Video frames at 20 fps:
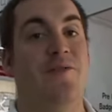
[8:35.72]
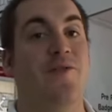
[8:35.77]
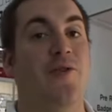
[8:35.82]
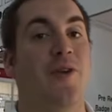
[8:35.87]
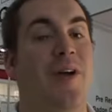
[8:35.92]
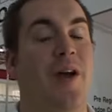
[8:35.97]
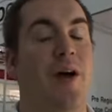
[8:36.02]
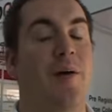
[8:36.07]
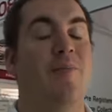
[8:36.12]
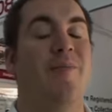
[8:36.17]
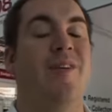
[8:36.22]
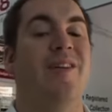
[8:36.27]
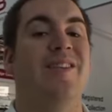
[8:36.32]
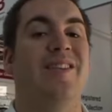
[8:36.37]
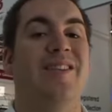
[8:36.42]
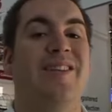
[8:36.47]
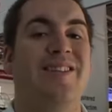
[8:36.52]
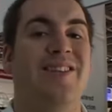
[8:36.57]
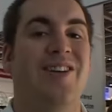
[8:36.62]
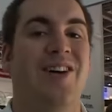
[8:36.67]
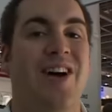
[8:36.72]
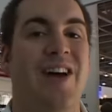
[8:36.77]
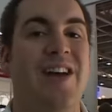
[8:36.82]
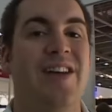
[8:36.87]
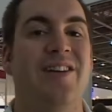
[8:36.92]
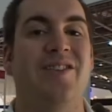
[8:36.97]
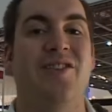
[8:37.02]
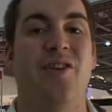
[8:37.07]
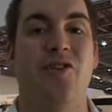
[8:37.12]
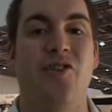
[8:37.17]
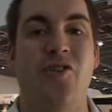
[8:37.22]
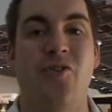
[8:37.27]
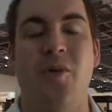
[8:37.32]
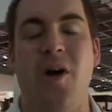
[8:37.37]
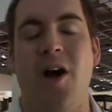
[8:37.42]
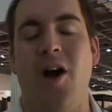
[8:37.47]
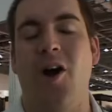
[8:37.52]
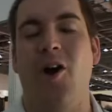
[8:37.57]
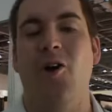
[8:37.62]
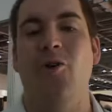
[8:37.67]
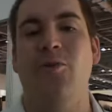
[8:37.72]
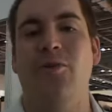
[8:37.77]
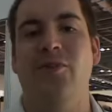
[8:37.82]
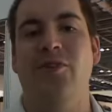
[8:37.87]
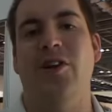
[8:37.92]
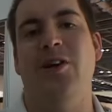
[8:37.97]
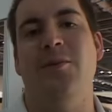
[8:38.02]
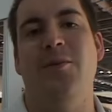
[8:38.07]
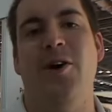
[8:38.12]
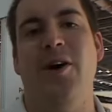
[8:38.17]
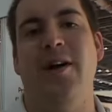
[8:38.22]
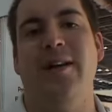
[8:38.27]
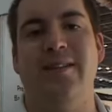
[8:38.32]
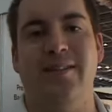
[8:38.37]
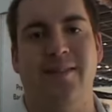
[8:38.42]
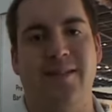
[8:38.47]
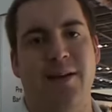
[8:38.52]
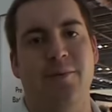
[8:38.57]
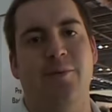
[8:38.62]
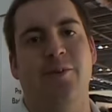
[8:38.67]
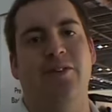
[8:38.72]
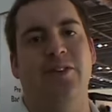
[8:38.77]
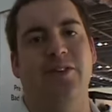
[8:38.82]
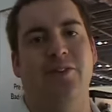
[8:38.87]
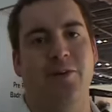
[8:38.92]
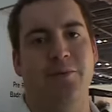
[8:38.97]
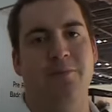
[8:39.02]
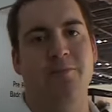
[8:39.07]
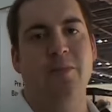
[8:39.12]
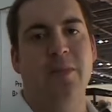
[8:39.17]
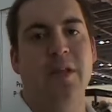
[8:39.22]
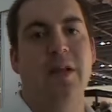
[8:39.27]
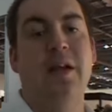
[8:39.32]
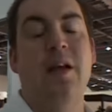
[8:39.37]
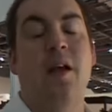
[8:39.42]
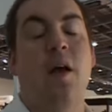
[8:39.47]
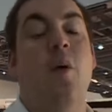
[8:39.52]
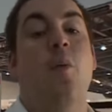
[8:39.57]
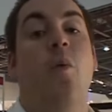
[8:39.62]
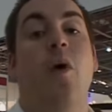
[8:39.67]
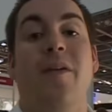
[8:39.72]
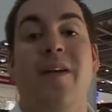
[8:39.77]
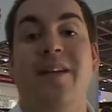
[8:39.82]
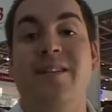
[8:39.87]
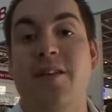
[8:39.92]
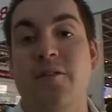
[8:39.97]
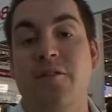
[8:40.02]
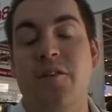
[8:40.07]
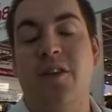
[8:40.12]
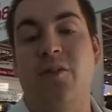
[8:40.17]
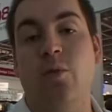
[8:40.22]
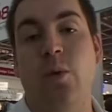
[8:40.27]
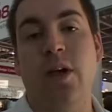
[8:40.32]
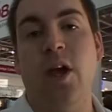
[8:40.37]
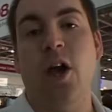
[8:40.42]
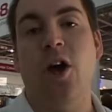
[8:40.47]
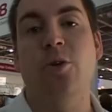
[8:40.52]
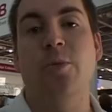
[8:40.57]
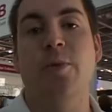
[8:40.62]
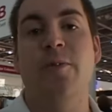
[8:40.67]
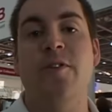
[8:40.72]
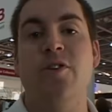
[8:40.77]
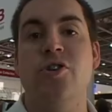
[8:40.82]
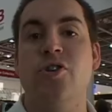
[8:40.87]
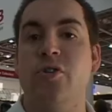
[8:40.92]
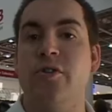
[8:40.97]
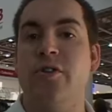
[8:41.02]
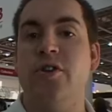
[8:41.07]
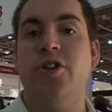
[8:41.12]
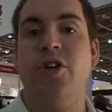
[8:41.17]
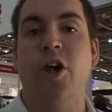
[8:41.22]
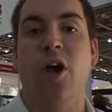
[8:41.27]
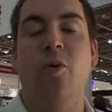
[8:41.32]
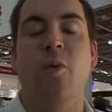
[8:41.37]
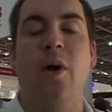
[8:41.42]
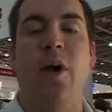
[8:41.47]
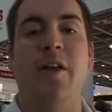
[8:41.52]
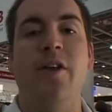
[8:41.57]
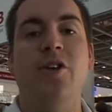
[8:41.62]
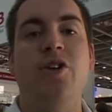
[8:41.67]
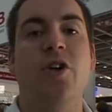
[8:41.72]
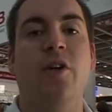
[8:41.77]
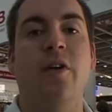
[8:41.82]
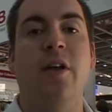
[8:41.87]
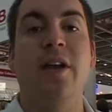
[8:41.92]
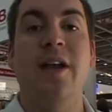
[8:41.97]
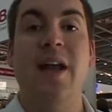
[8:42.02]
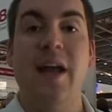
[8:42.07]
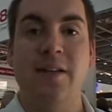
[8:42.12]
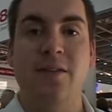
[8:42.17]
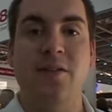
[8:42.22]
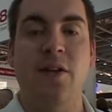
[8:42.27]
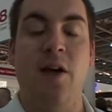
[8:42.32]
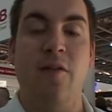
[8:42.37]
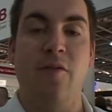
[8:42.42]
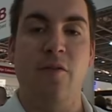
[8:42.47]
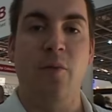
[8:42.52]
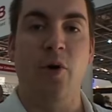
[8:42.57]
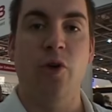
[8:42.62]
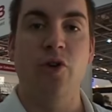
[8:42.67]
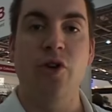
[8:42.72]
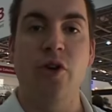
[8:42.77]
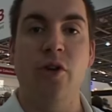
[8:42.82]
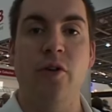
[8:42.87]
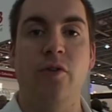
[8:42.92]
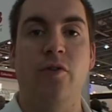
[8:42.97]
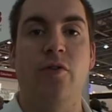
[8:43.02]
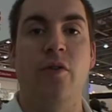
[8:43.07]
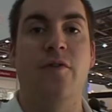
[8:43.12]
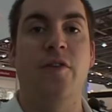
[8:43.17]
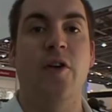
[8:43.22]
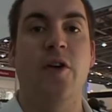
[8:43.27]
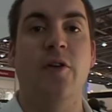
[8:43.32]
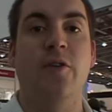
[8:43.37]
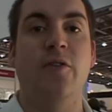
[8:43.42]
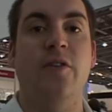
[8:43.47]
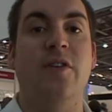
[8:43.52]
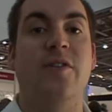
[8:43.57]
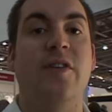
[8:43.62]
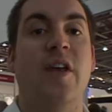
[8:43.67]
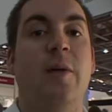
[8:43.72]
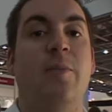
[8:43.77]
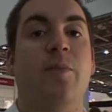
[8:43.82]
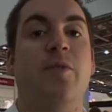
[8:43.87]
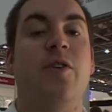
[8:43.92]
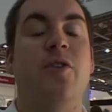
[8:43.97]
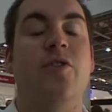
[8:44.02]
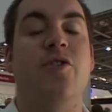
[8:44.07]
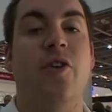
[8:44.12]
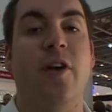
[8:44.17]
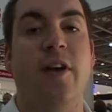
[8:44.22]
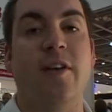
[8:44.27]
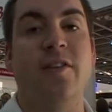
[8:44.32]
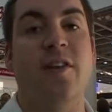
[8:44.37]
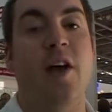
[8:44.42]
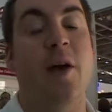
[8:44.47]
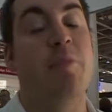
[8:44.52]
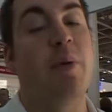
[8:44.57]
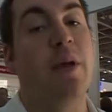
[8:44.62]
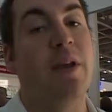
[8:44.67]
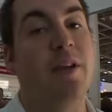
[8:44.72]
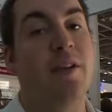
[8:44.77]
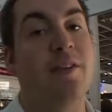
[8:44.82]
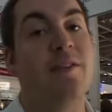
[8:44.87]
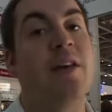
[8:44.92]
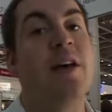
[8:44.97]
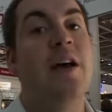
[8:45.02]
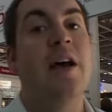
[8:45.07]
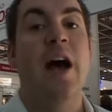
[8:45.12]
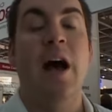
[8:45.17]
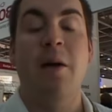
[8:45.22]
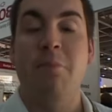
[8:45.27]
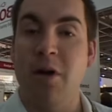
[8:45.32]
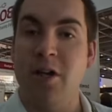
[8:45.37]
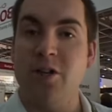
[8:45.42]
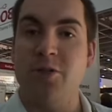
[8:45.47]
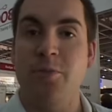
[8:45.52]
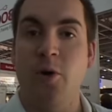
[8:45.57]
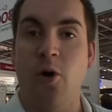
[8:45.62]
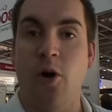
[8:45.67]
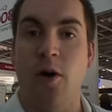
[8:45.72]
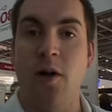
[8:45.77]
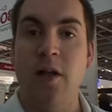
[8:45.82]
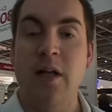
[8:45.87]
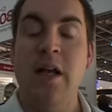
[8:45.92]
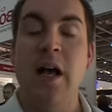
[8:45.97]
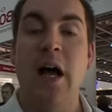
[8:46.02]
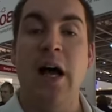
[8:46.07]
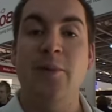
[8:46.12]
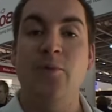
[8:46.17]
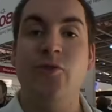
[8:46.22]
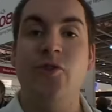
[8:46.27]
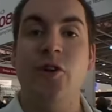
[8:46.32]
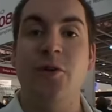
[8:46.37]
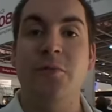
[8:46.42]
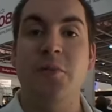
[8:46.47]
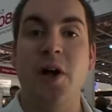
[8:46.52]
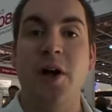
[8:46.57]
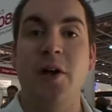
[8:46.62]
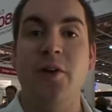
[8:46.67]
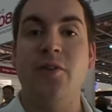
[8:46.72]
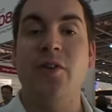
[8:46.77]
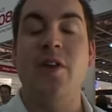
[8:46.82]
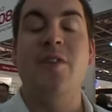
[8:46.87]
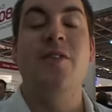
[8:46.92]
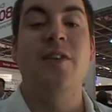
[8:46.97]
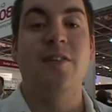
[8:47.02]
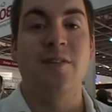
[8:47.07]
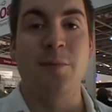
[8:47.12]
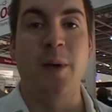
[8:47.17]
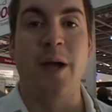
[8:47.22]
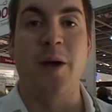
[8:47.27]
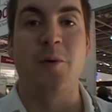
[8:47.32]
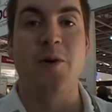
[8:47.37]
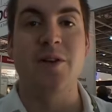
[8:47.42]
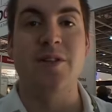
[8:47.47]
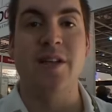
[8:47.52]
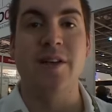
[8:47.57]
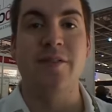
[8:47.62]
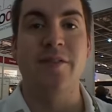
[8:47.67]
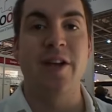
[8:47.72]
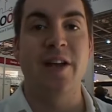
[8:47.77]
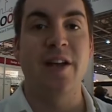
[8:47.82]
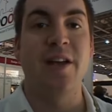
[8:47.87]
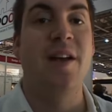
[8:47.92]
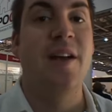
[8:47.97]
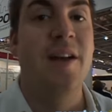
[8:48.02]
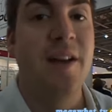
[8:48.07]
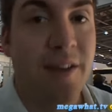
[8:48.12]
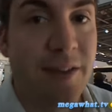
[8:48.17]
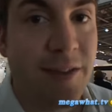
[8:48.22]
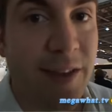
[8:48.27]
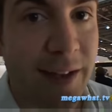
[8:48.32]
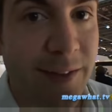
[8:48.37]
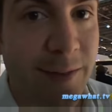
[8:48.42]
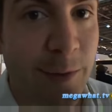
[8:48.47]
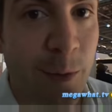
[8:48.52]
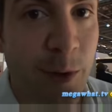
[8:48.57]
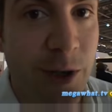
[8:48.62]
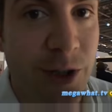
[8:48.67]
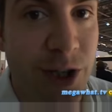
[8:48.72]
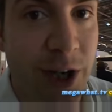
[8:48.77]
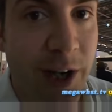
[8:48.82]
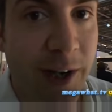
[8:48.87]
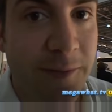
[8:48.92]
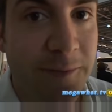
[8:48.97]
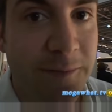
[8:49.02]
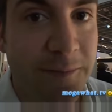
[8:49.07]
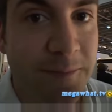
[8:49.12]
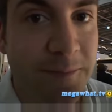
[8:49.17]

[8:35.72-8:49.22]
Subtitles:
if you come to decide to do a home cinema entertainment system. Well, that's it for this week. Hope you've enjoyed the show. Why don't you tune in next time for more news, reviews, tips, tricks, opinions, and much more. I'm Stuart Miles. This is Megawatt TV. Thanks for watching.